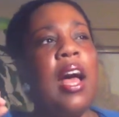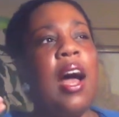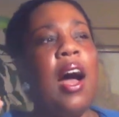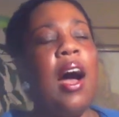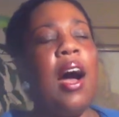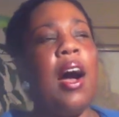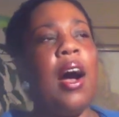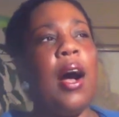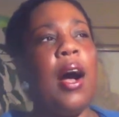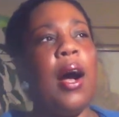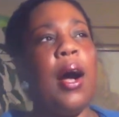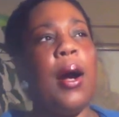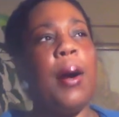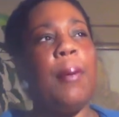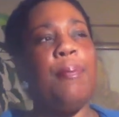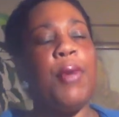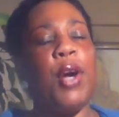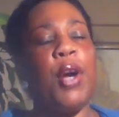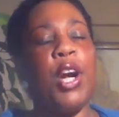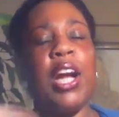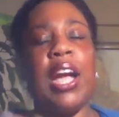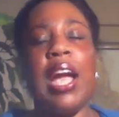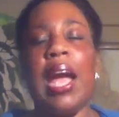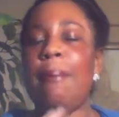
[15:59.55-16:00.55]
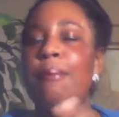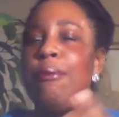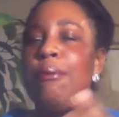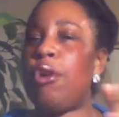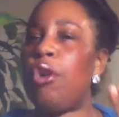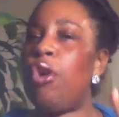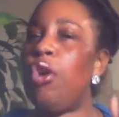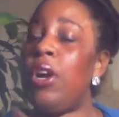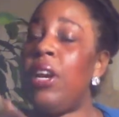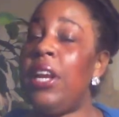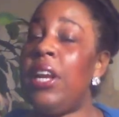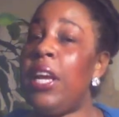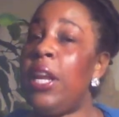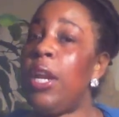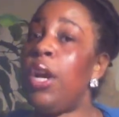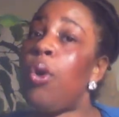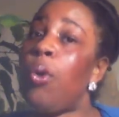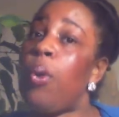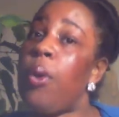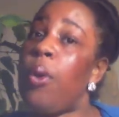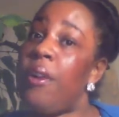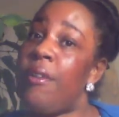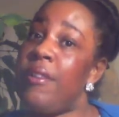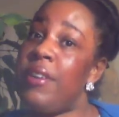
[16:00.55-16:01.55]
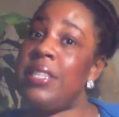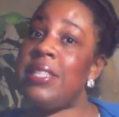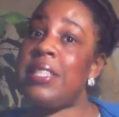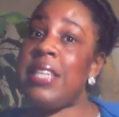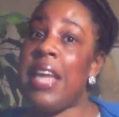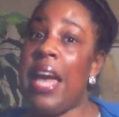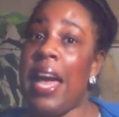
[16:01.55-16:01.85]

um, capricorn and aquarius